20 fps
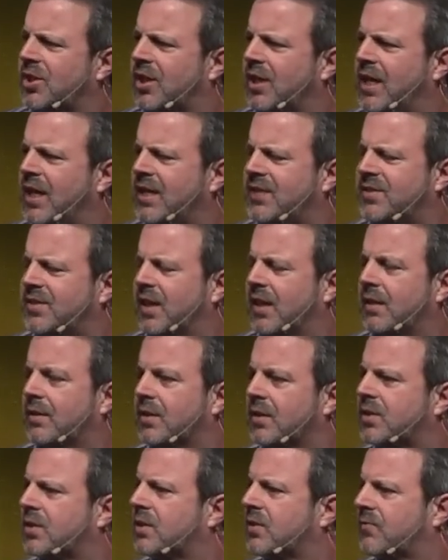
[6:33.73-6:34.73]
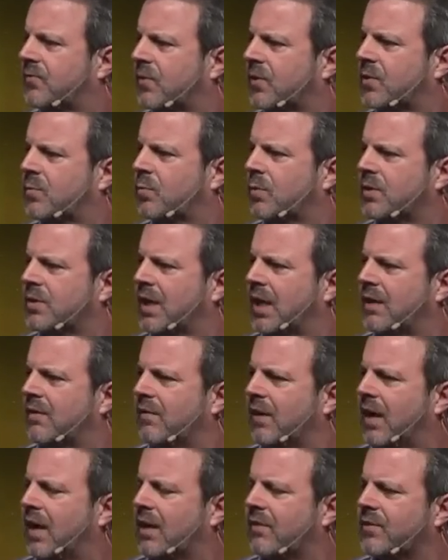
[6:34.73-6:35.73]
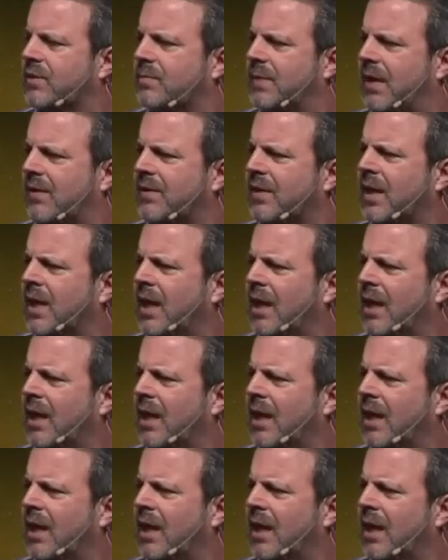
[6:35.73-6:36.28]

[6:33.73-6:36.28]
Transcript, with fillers: he said, This is his first words out of, out of his mouth